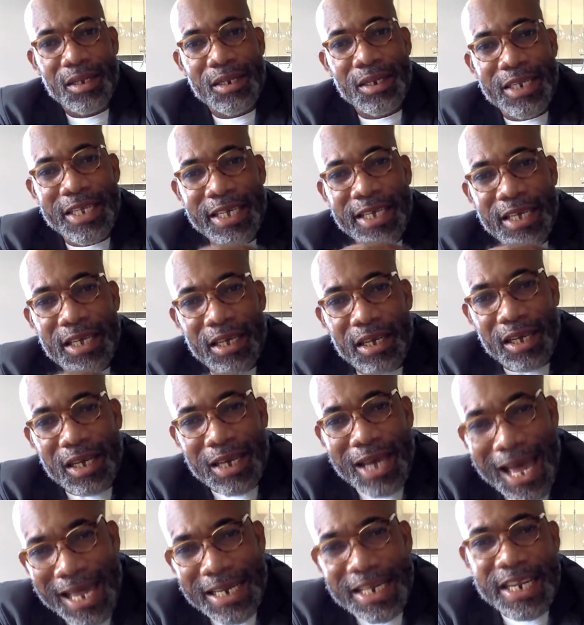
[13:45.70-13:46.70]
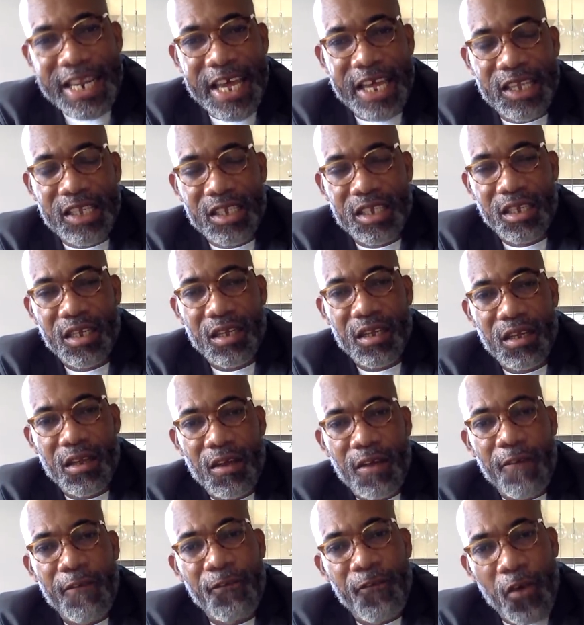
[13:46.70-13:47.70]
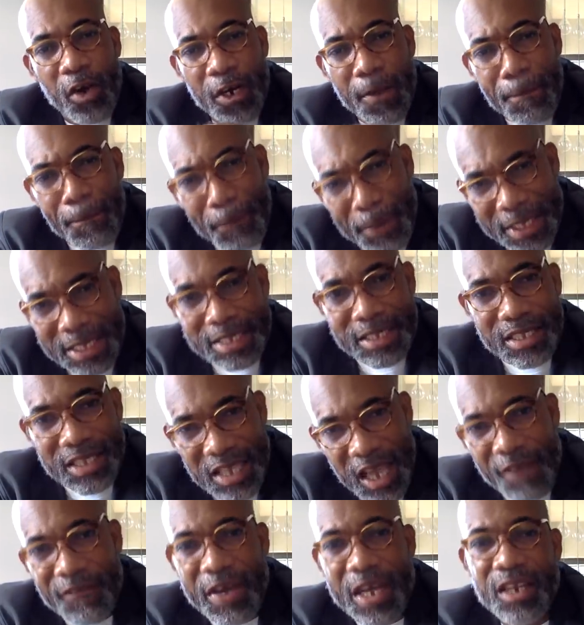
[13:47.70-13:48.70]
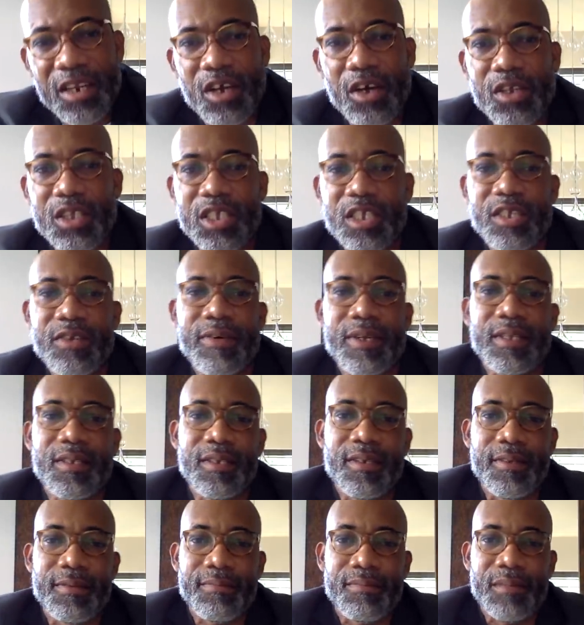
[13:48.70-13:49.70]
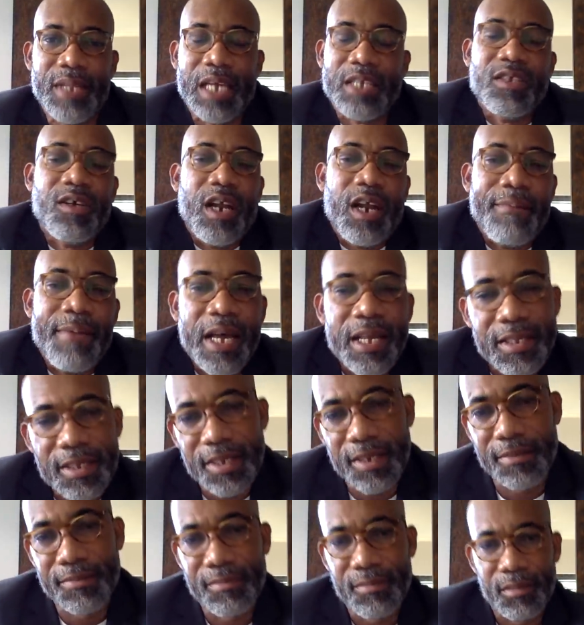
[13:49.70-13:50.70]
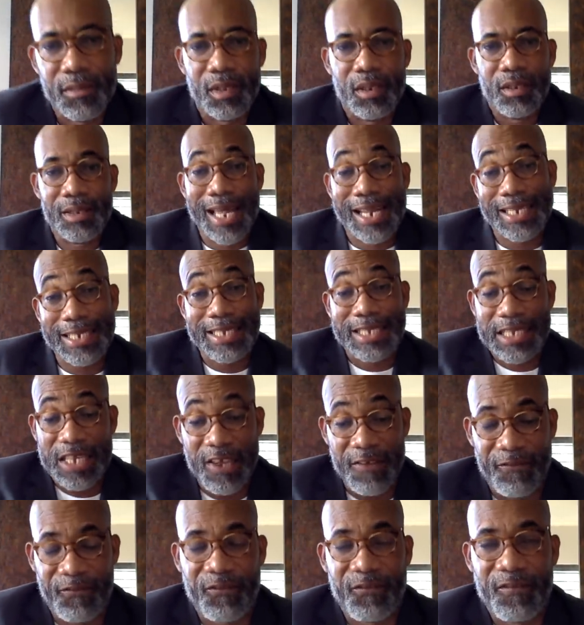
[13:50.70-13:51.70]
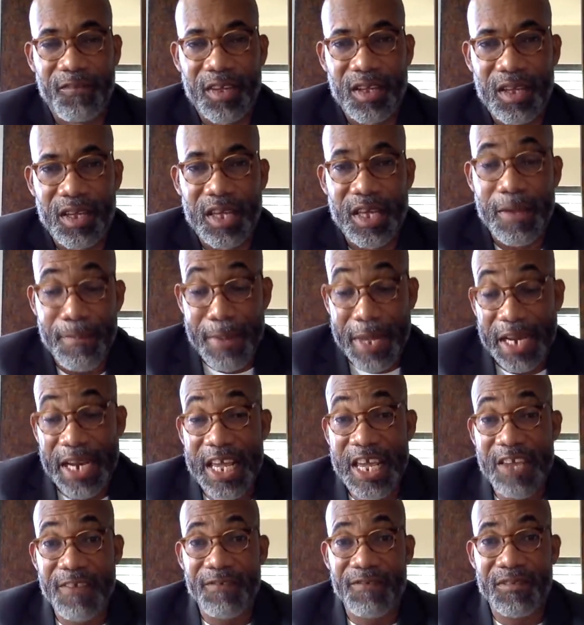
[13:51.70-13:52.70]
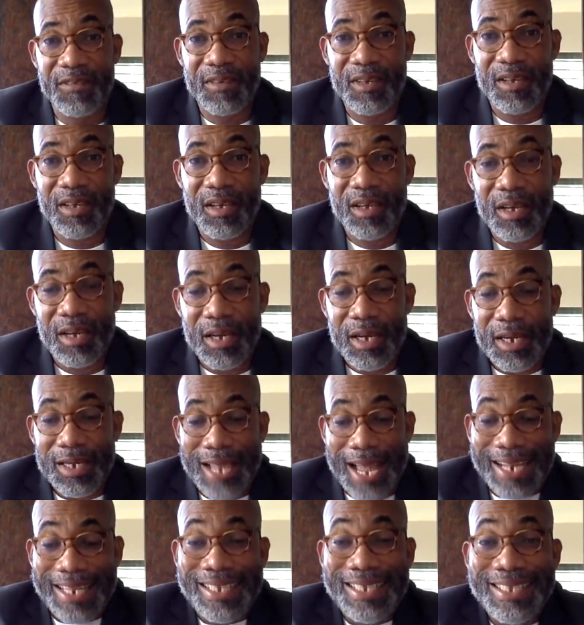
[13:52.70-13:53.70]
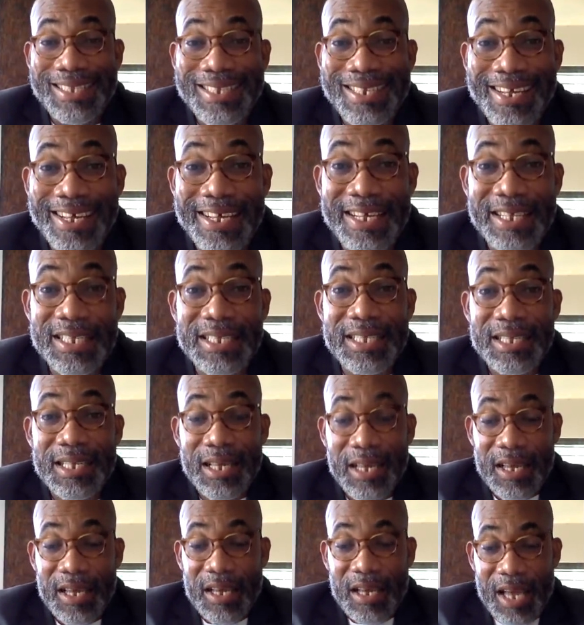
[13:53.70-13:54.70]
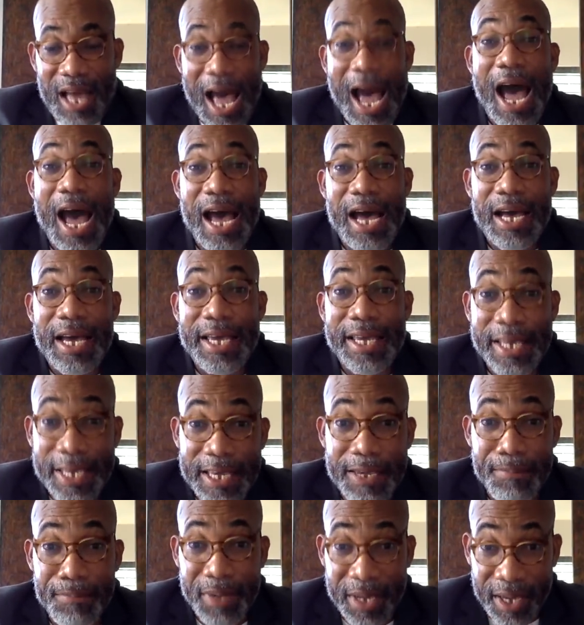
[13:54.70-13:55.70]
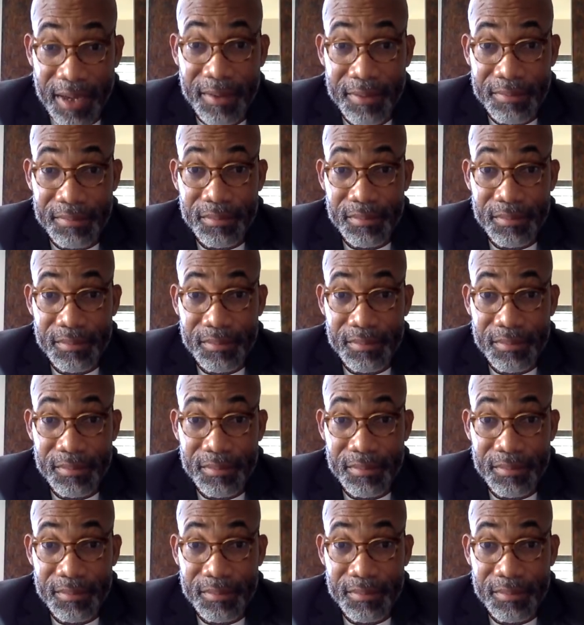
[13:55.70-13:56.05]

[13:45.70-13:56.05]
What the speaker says: the candidate for the Petit Savanne constituency. That's all I'm asking. That is if he believes that these are him. Eh?